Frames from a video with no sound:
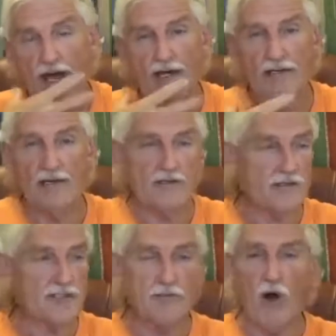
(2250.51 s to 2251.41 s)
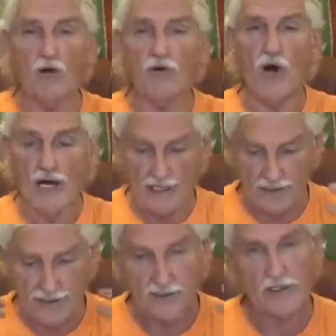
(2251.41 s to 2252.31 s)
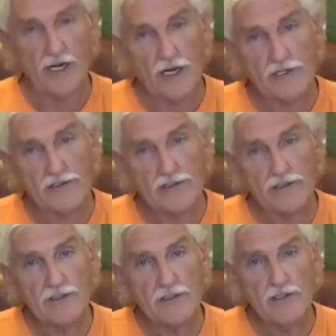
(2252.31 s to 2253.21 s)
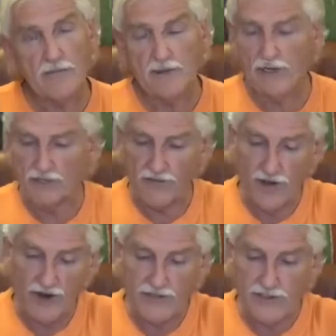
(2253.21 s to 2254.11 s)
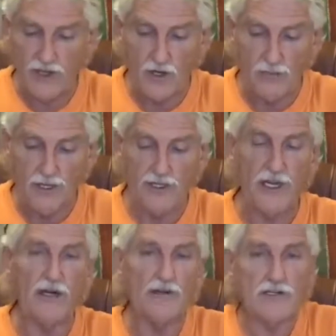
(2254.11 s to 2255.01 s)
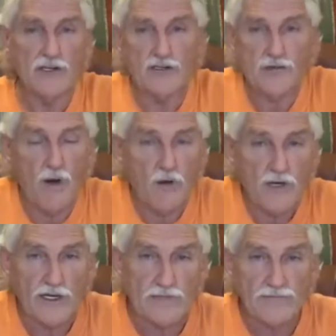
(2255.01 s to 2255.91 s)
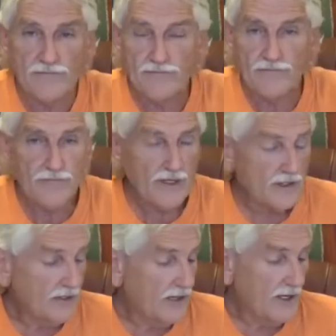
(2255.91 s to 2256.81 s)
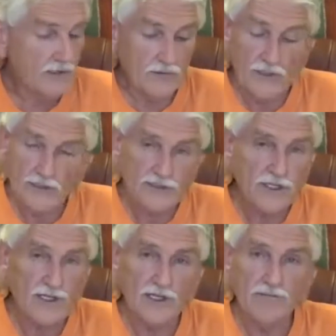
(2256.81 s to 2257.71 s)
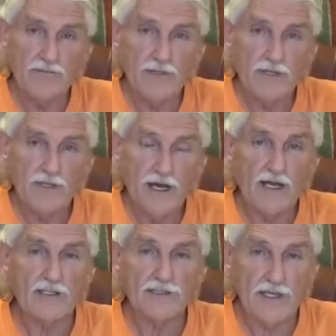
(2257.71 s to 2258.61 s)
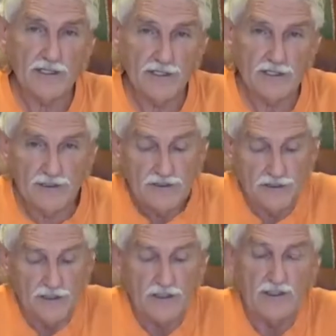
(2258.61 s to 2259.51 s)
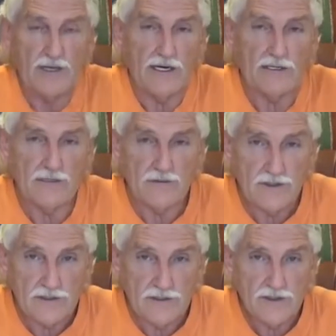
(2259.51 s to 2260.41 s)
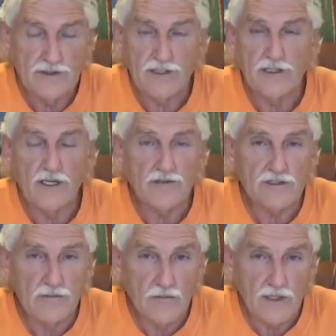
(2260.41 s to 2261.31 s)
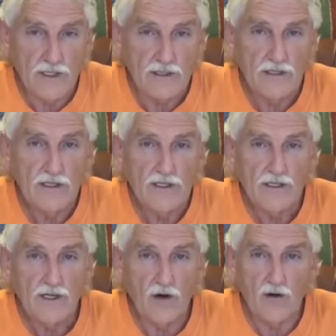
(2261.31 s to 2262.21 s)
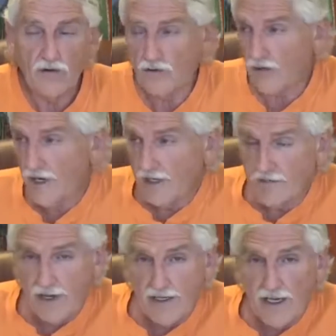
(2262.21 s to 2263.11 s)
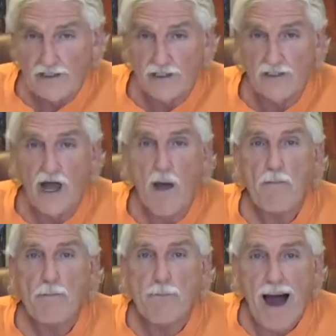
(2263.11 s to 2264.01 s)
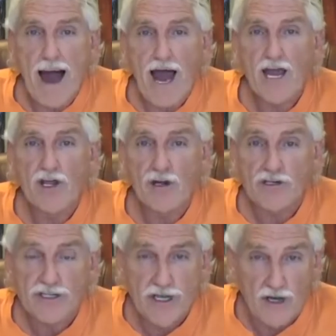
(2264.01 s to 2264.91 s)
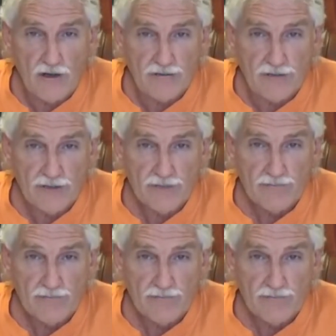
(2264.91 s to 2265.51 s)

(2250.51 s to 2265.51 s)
that smoke right into your lungs because if you have COPD and you're still smoking, I don't know what to say. I can say this. You need to go out in the woods or you need to go somewhere. Go take a vacation by yourself